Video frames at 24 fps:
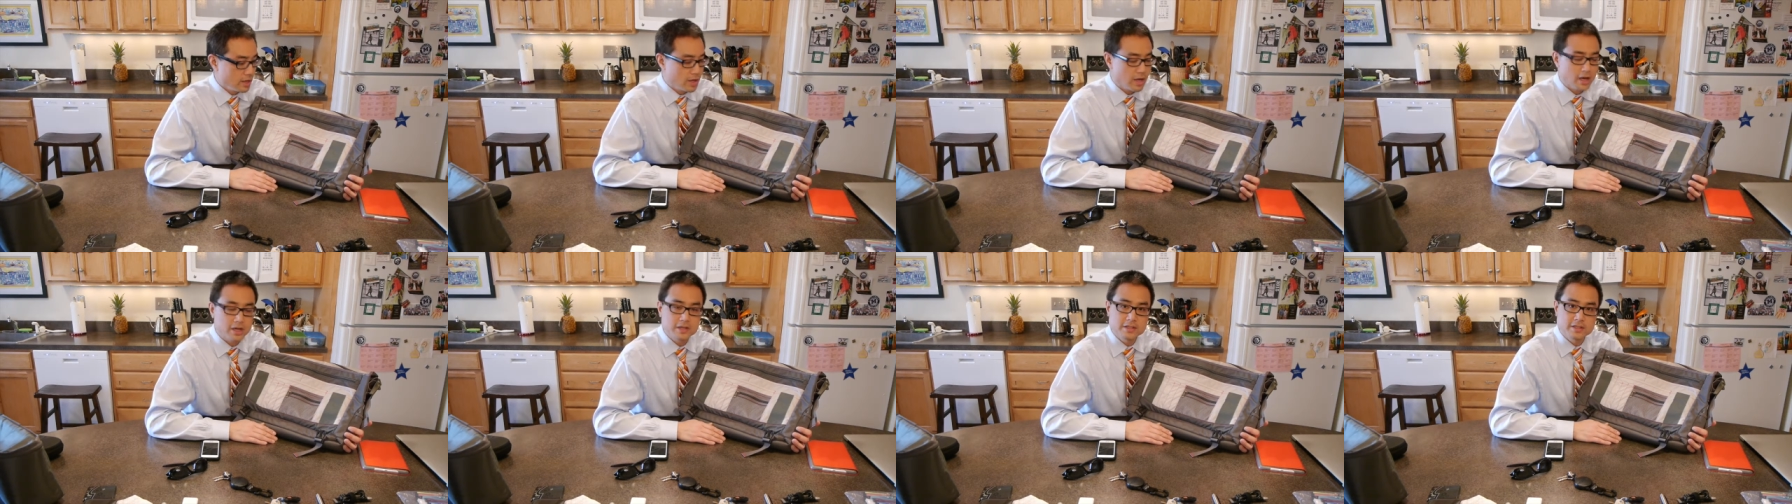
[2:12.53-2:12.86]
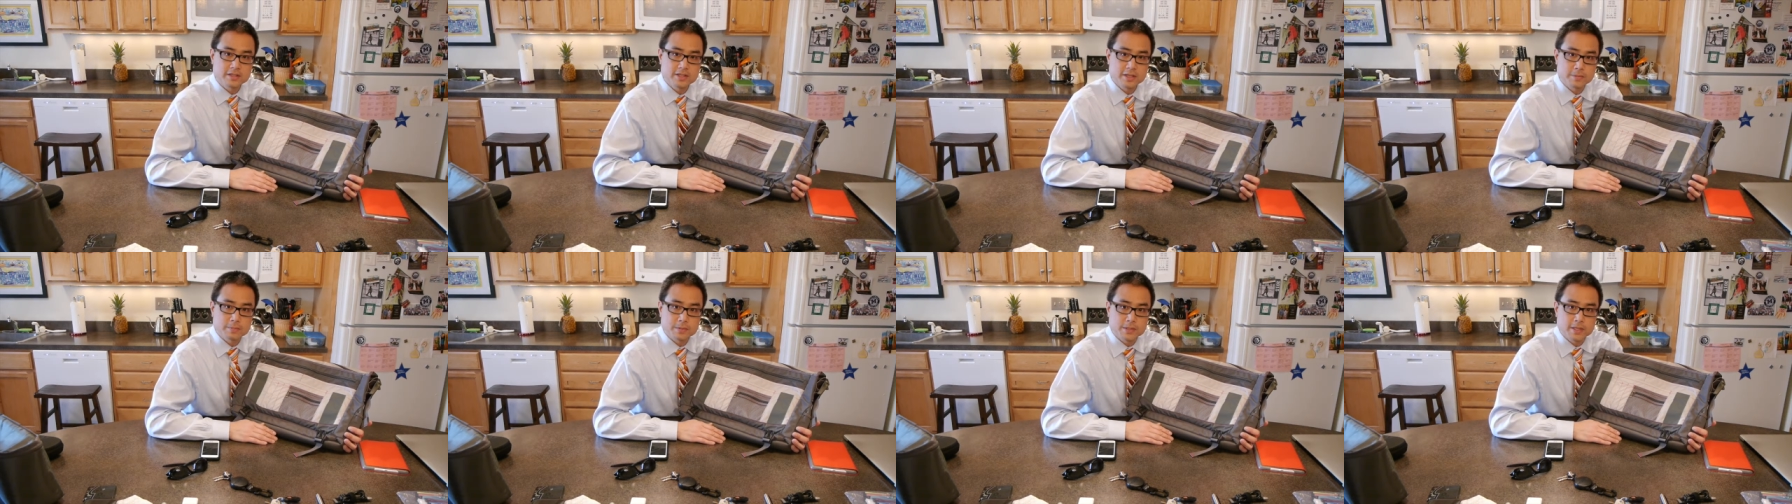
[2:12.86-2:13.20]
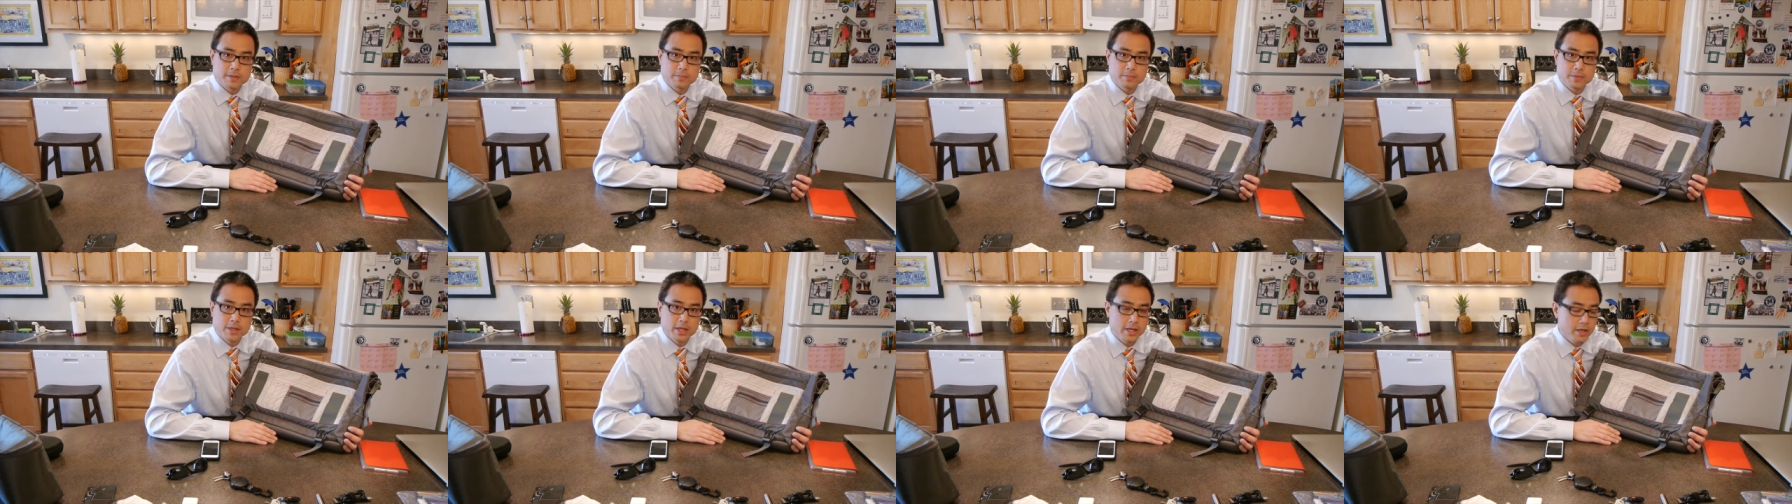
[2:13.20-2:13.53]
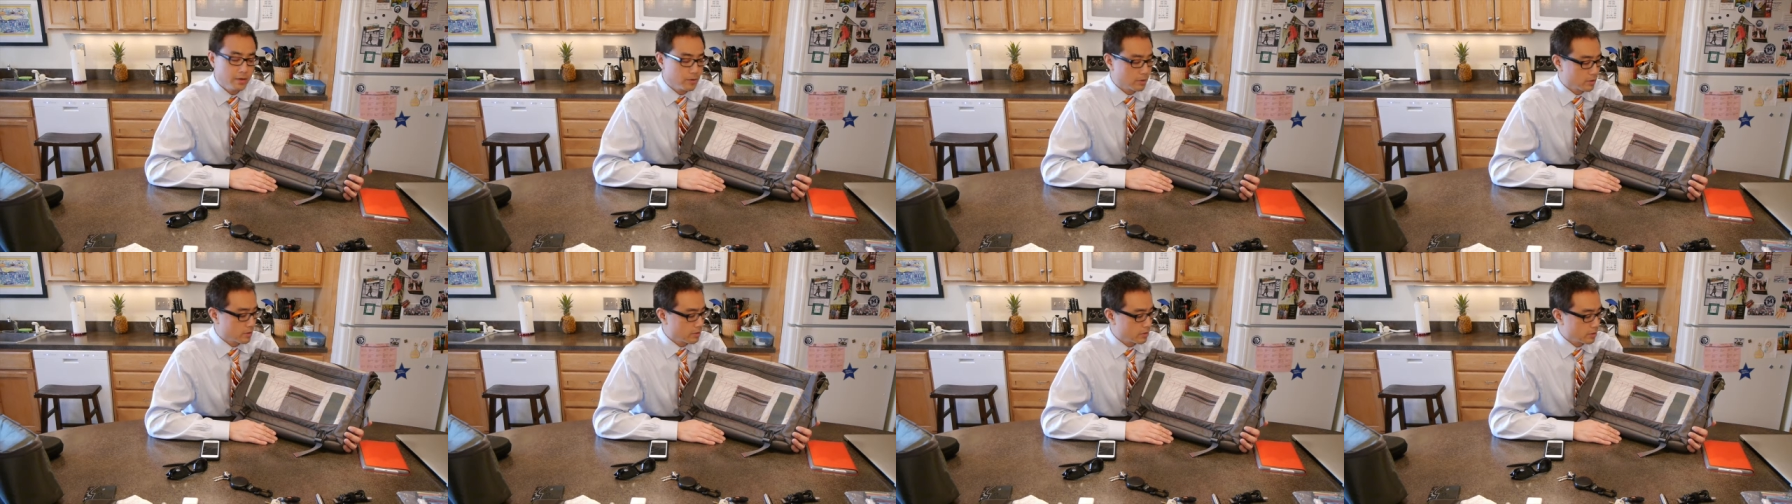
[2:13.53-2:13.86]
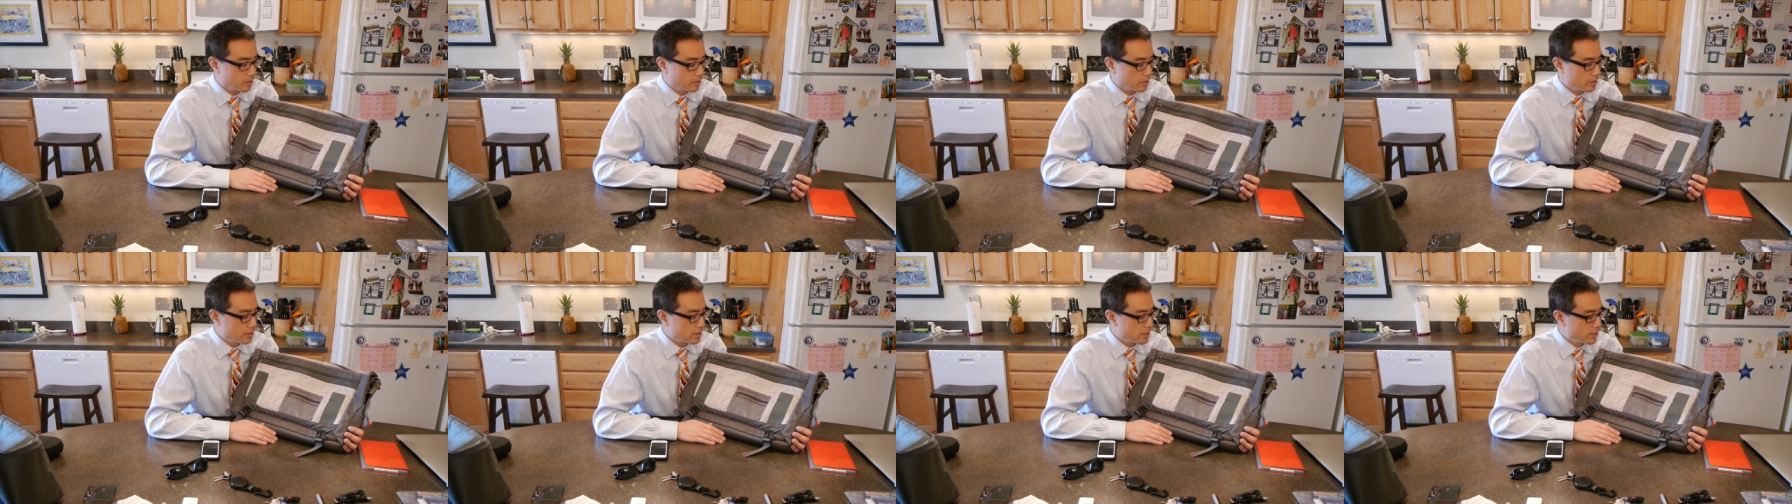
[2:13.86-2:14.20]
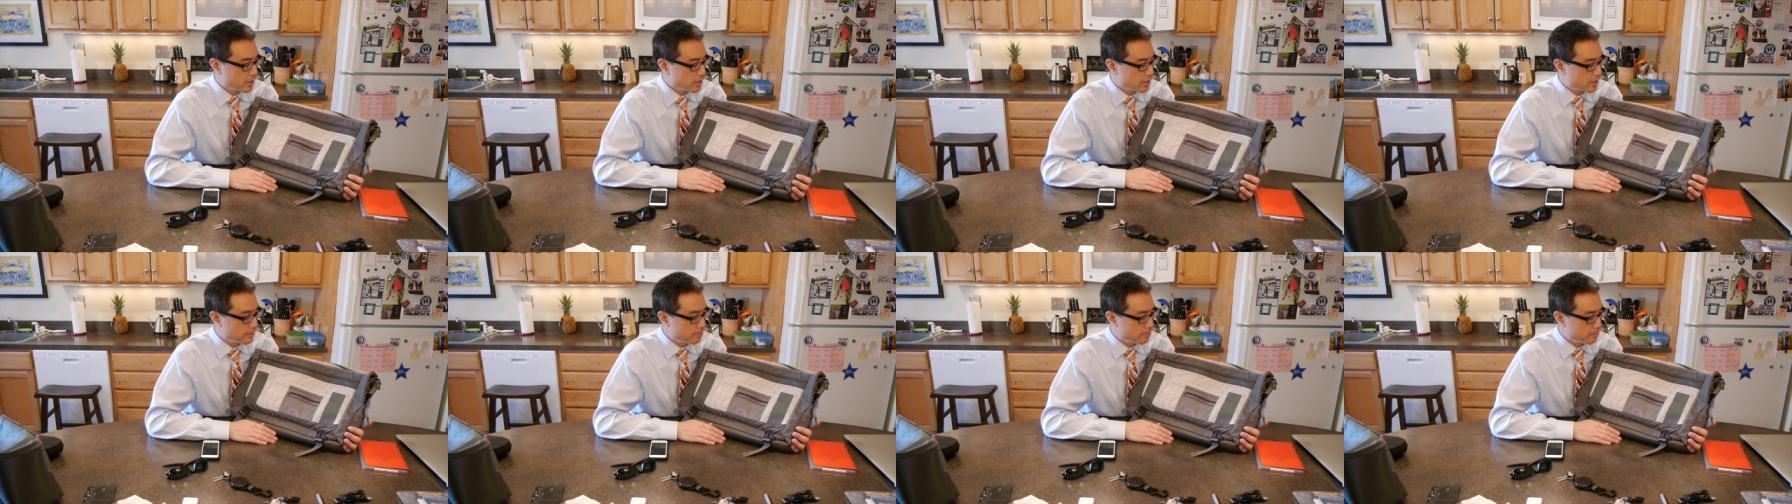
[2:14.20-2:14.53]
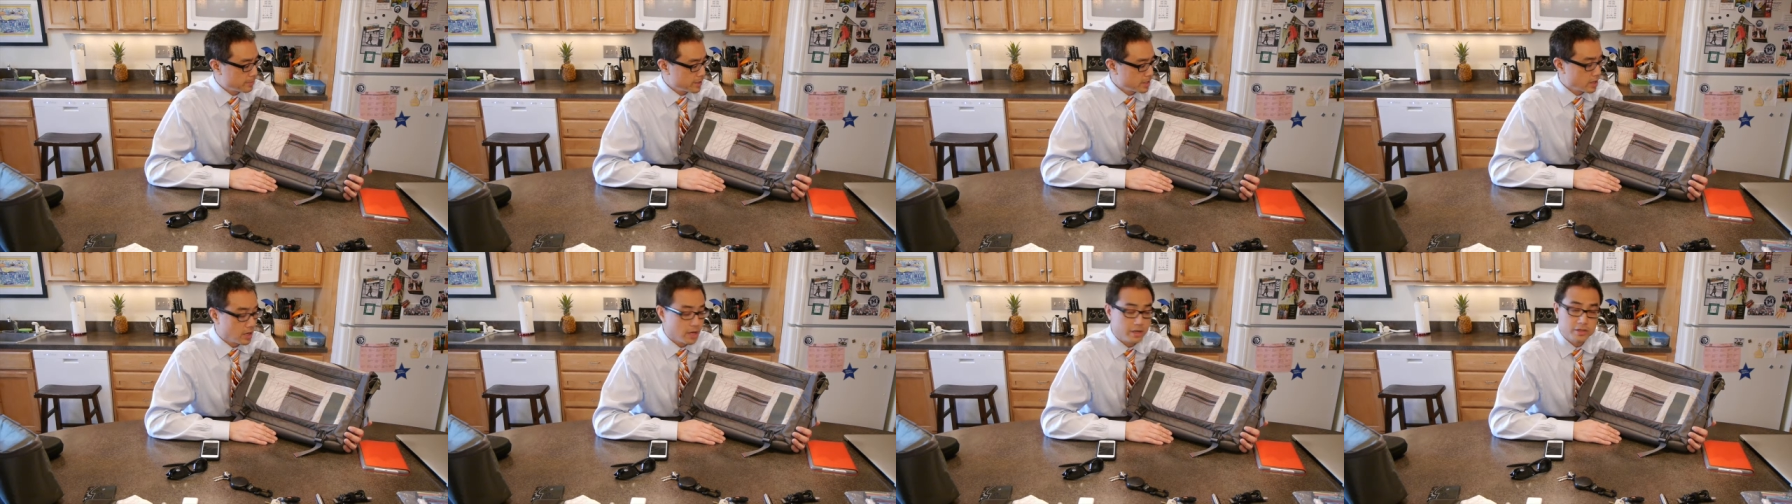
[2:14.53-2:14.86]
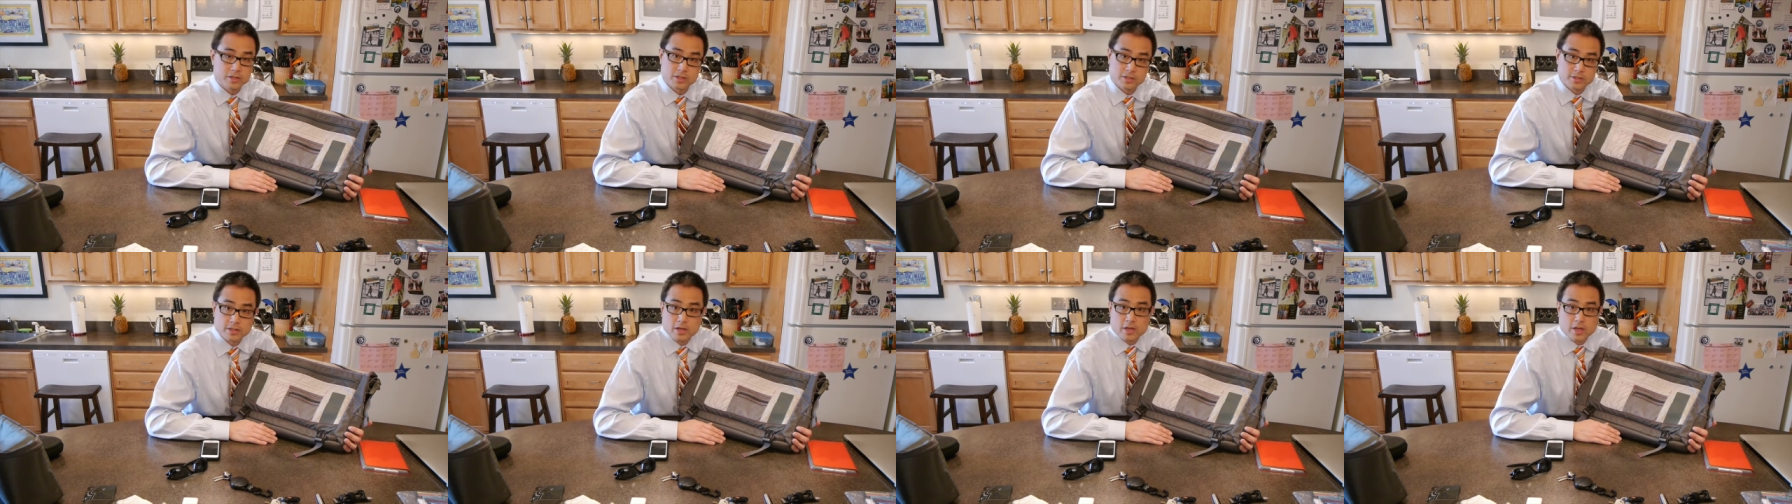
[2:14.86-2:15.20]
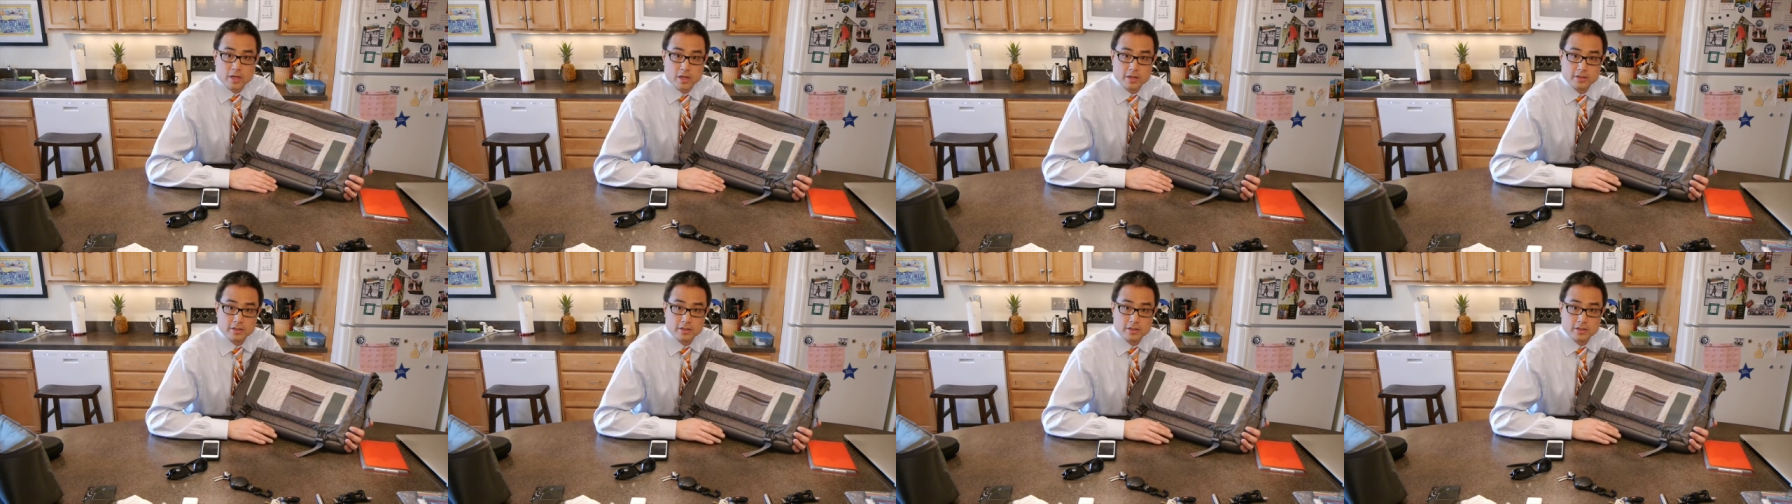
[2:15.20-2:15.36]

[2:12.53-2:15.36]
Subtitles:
unzip something or beyond just